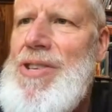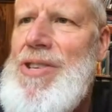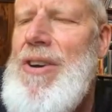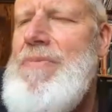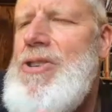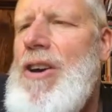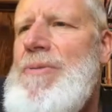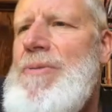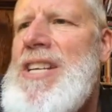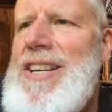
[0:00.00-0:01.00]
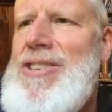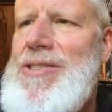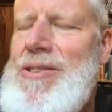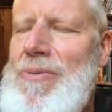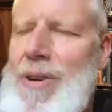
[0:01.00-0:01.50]
So Tobin tax
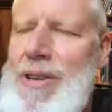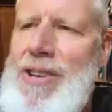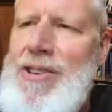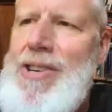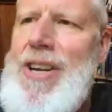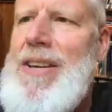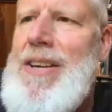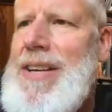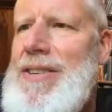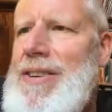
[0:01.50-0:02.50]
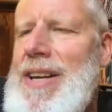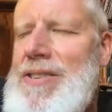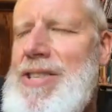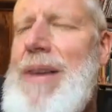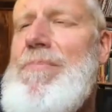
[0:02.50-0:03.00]
is essentially a
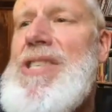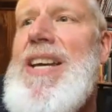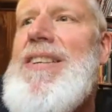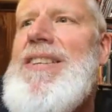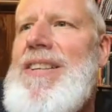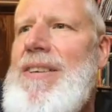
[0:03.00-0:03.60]
subset,